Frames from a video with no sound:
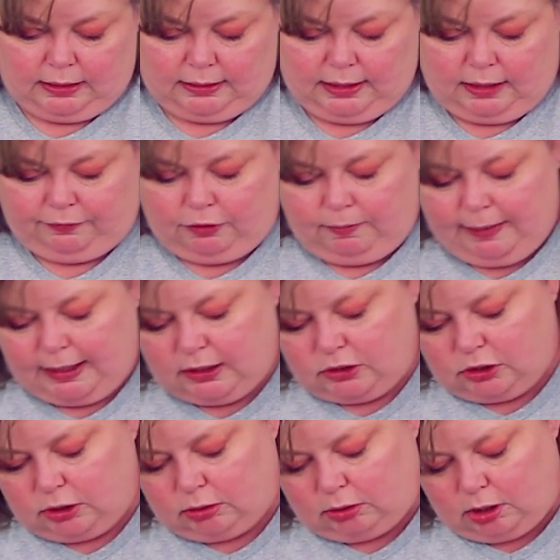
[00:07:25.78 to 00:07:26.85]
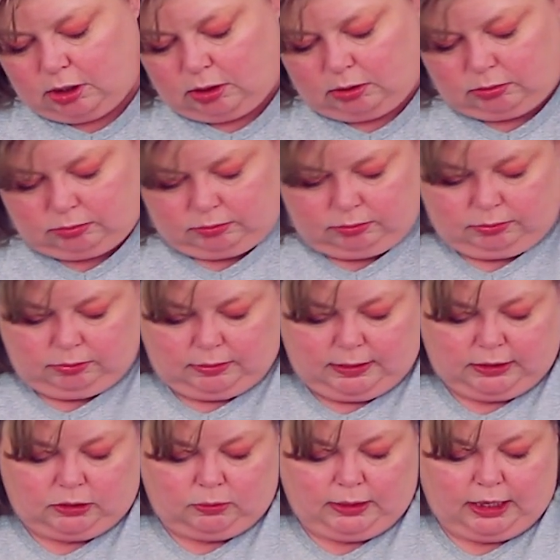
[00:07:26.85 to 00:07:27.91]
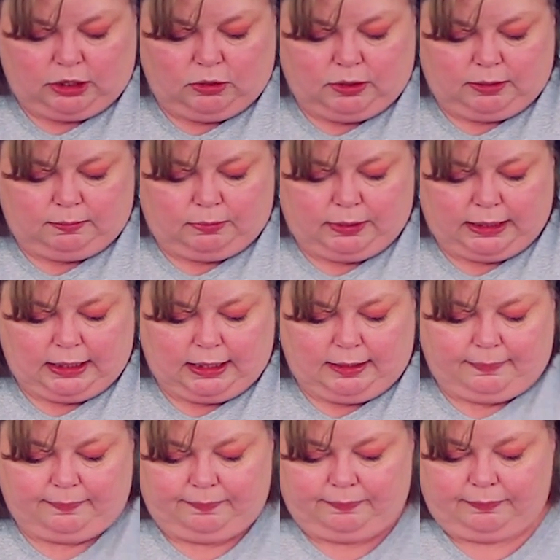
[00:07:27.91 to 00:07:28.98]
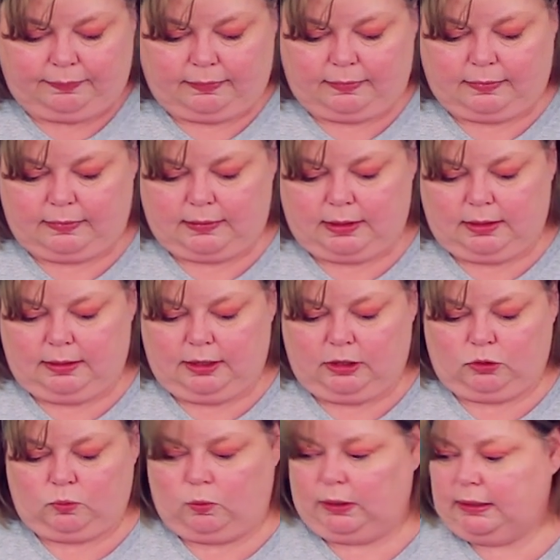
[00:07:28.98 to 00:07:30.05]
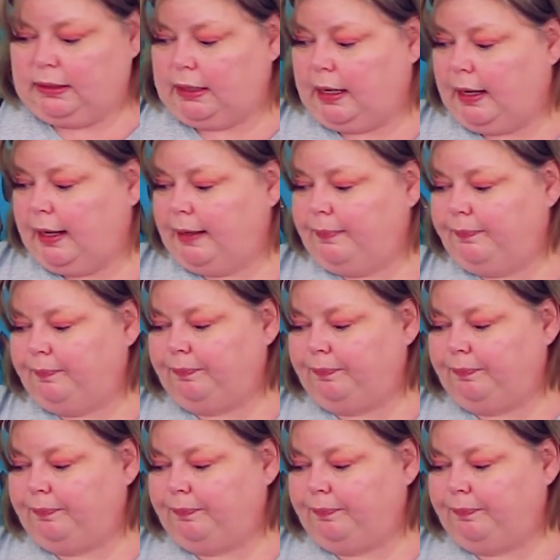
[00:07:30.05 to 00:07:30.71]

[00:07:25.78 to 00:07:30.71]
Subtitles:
Now, if you made it too long, that's okay. You can bring it up. There's one side.